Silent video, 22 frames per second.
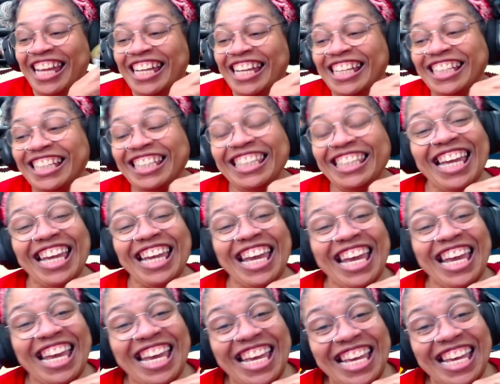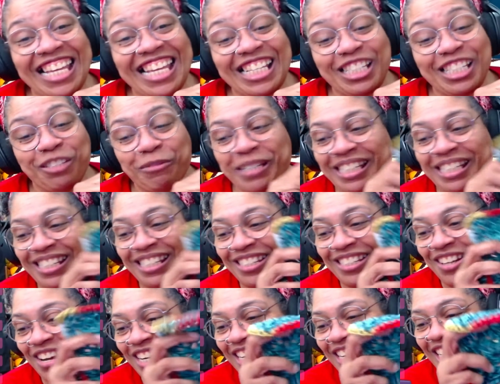Yes, we
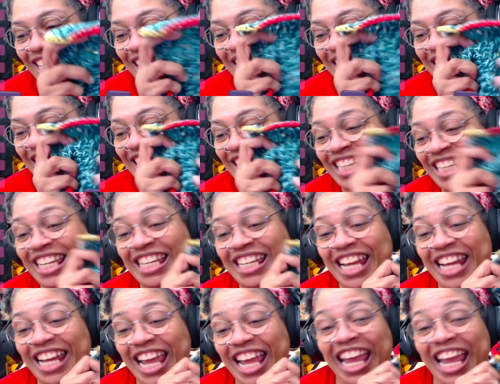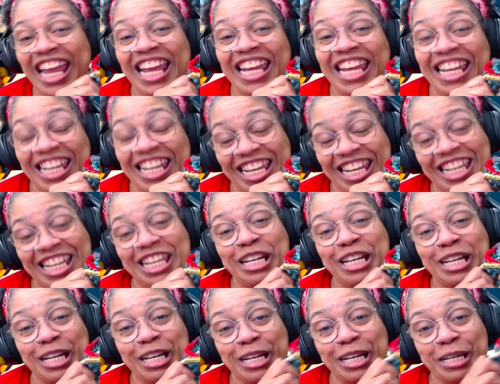started at 10
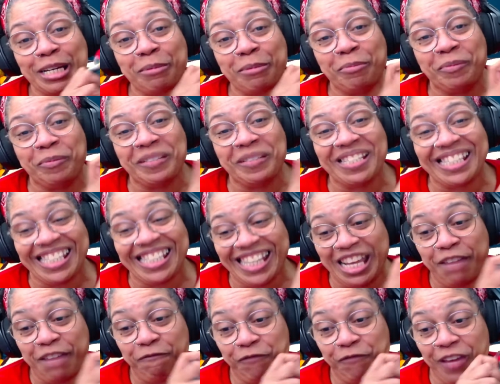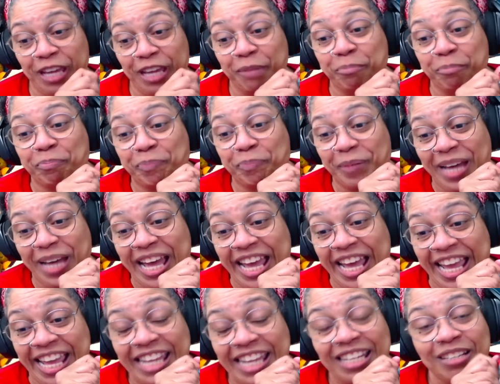a.m. Pacific,
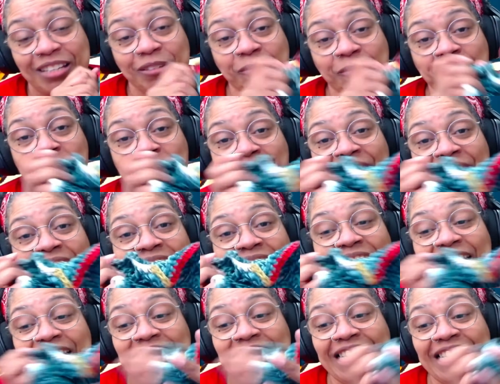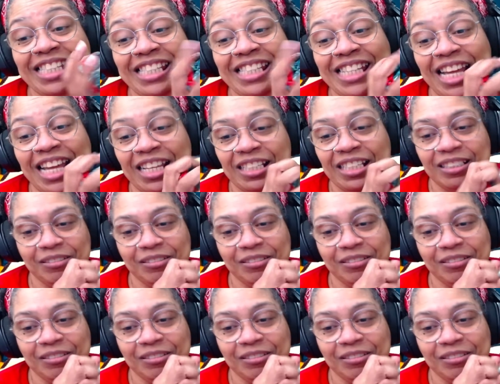but it's not.